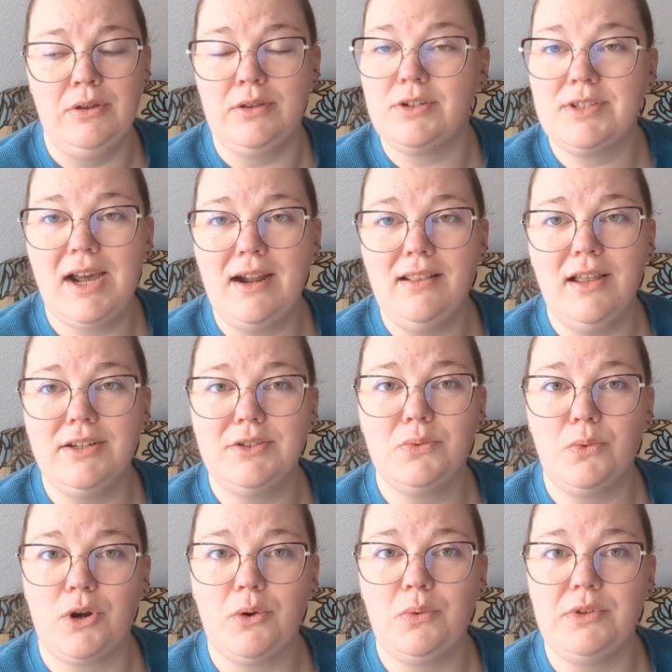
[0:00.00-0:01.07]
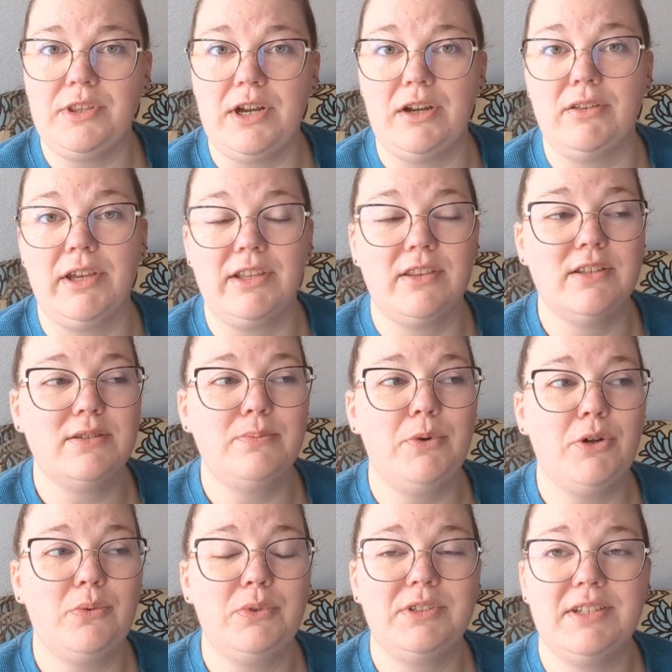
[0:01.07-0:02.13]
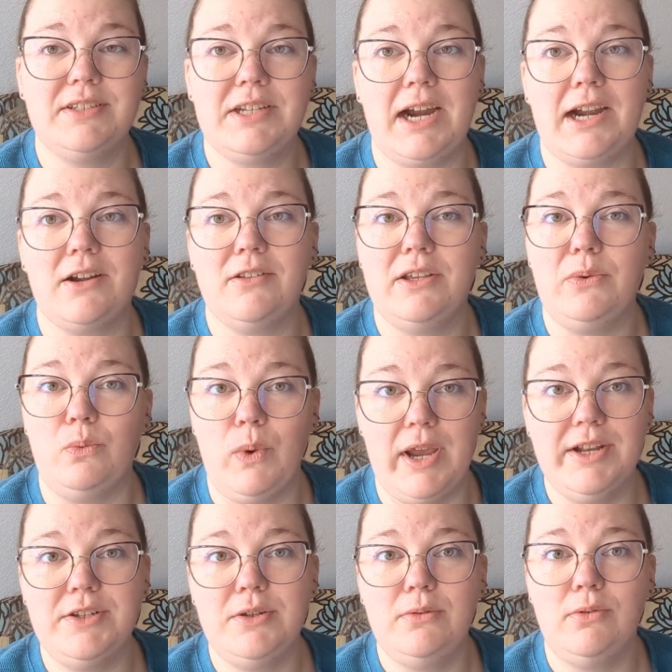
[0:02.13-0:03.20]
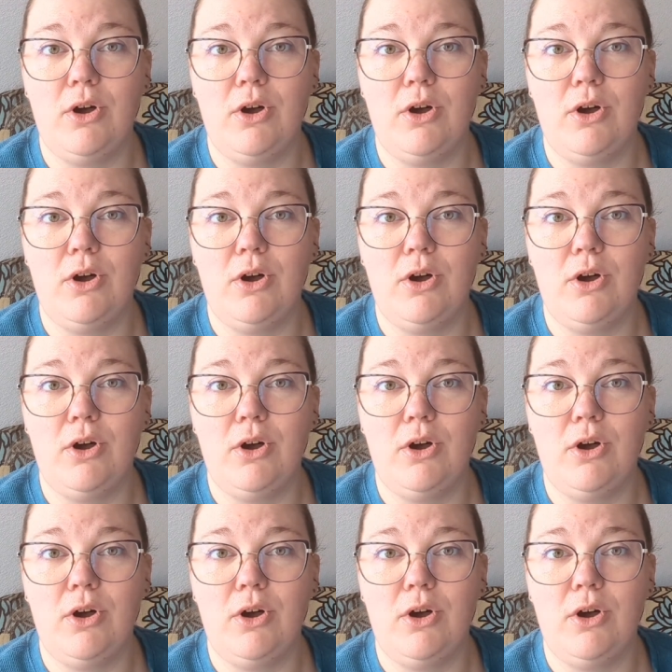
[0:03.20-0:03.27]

There's not a lot to work with there. Like, this book was entirely way too